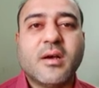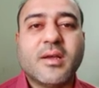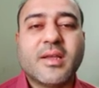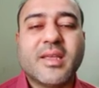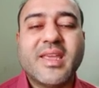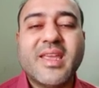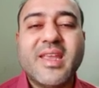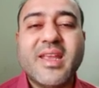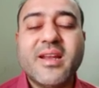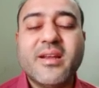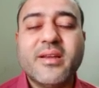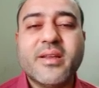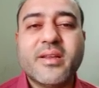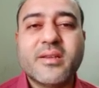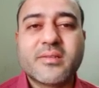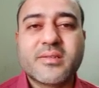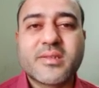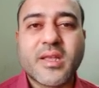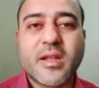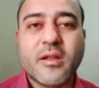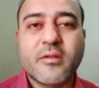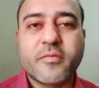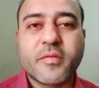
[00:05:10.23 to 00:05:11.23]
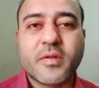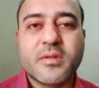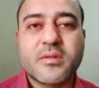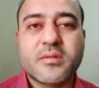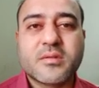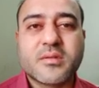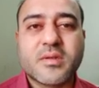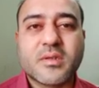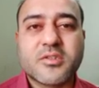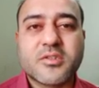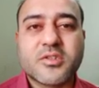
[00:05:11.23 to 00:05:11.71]
healed itself in
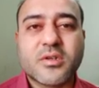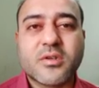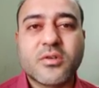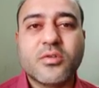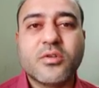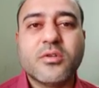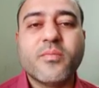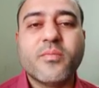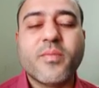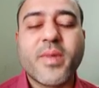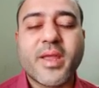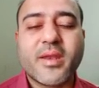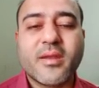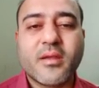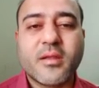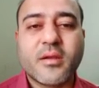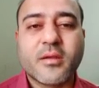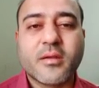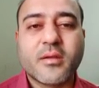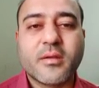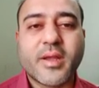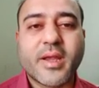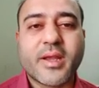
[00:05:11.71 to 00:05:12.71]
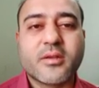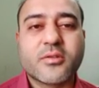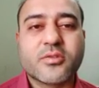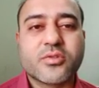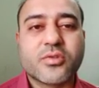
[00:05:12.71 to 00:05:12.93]
such a good manner, right?